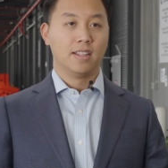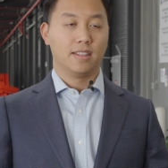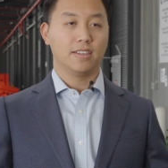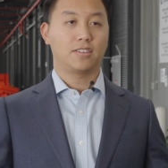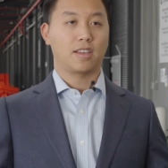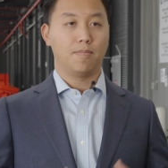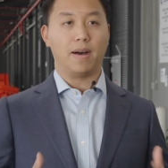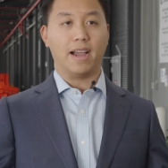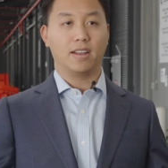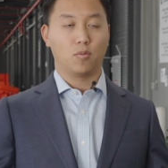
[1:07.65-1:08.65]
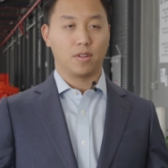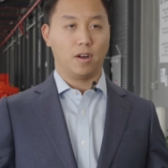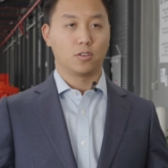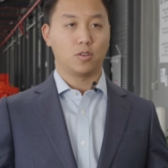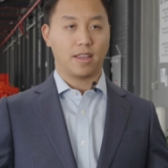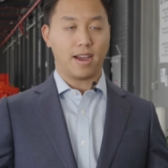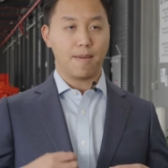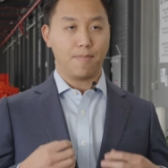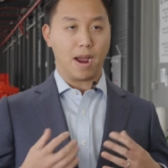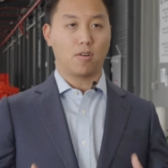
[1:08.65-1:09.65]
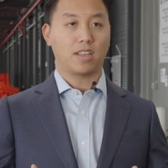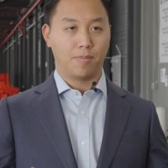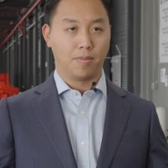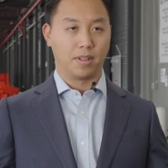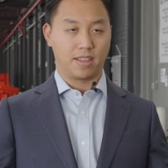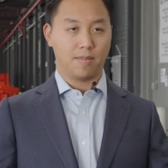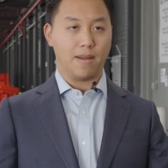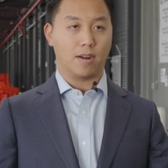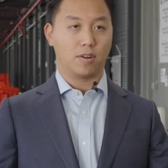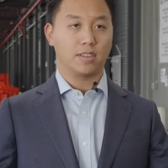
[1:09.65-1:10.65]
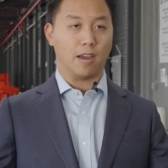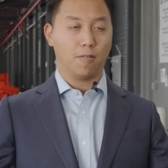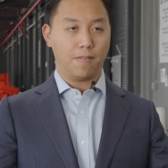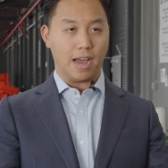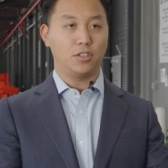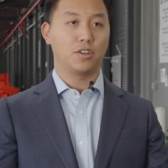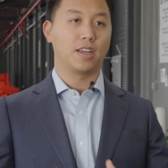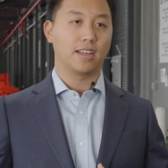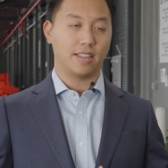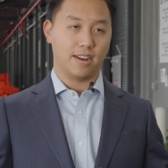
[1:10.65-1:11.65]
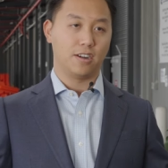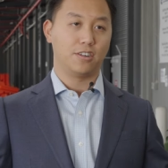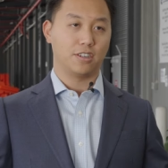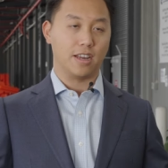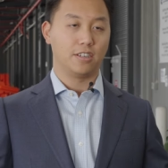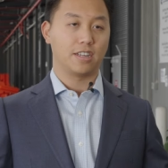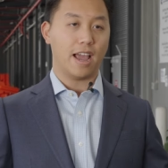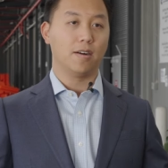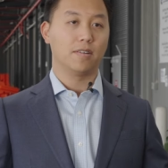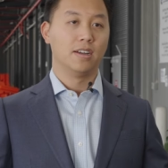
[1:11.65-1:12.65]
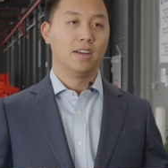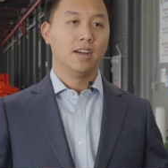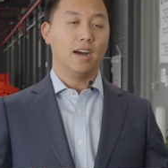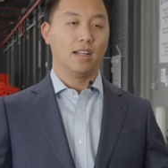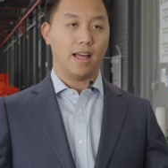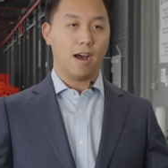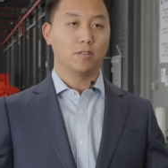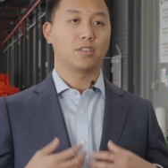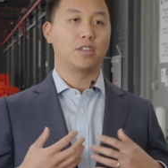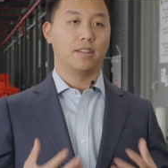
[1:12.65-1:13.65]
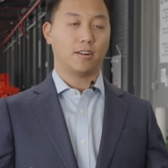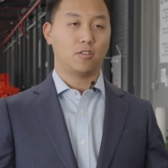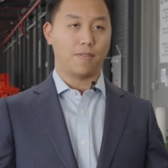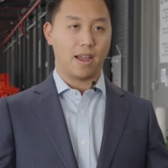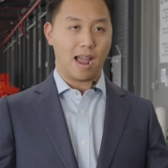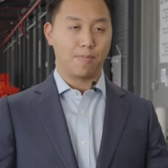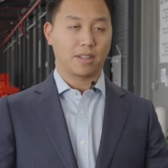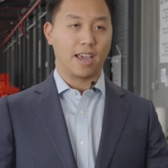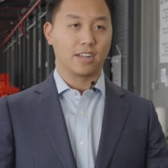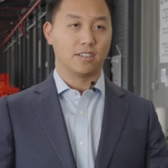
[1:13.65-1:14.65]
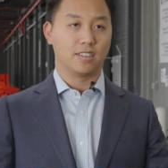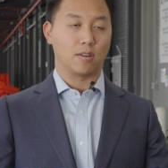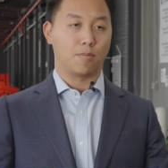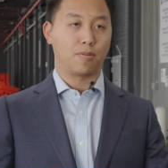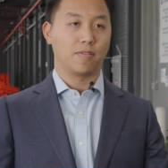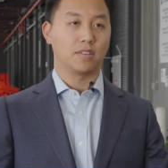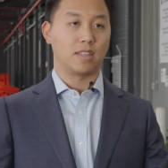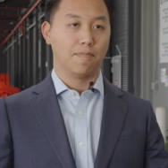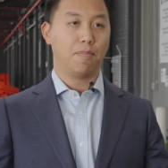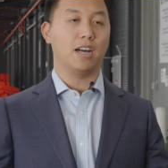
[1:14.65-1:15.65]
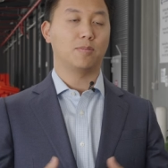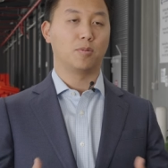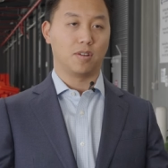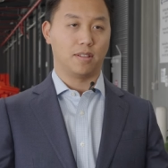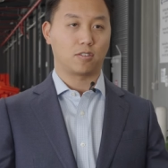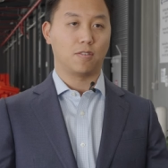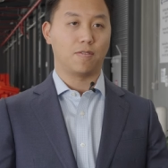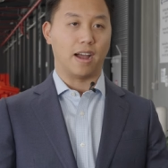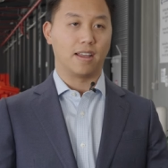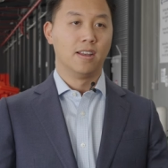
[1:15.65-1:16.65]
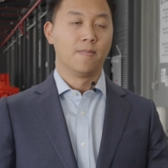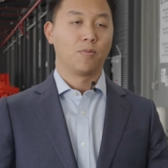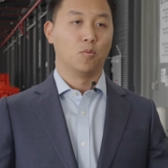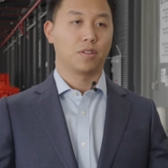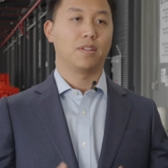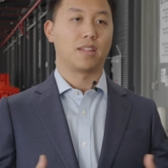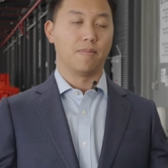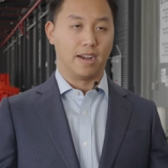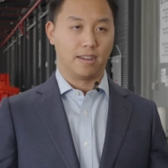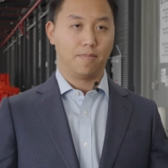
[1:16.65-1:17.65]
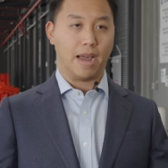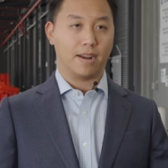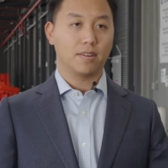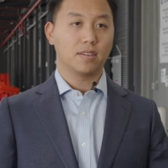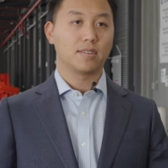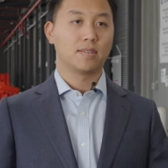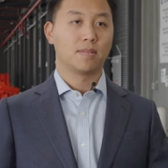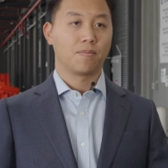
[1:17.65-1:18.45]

This combined with also the high power capability of the batteries, how fast you can get that energy out, allows us to electrify applications that were previously impossible to electrify with lithium ion batteries.